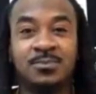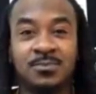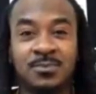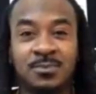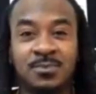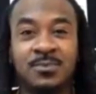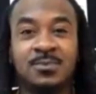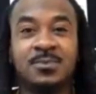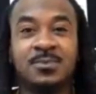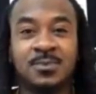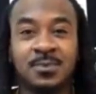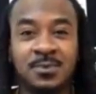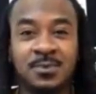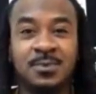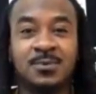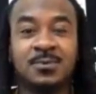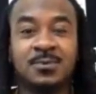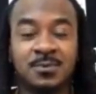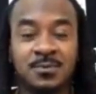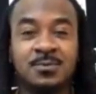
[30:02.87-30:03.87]
of rapper he
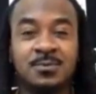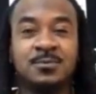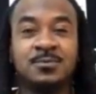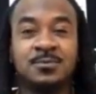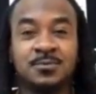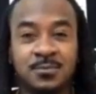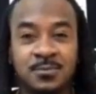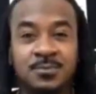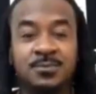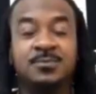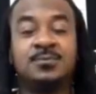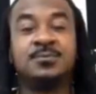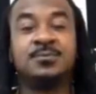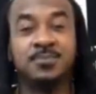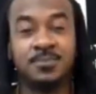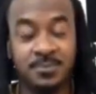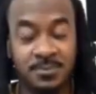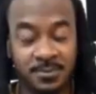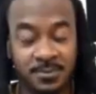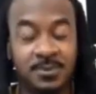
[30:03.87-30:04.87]
is.
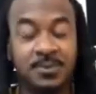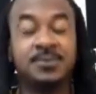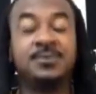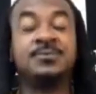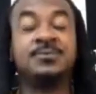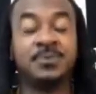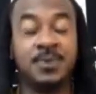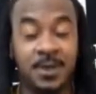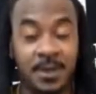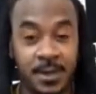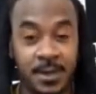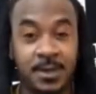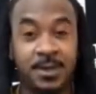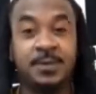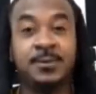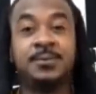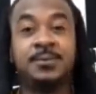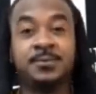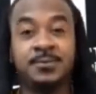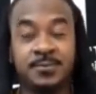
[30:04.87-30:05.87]
What kind of
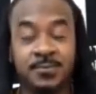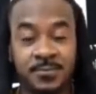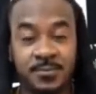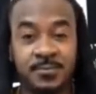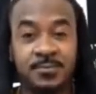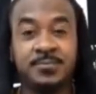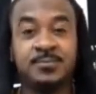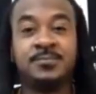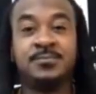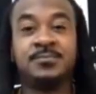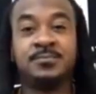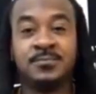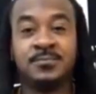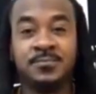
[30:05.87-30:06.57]
man is he?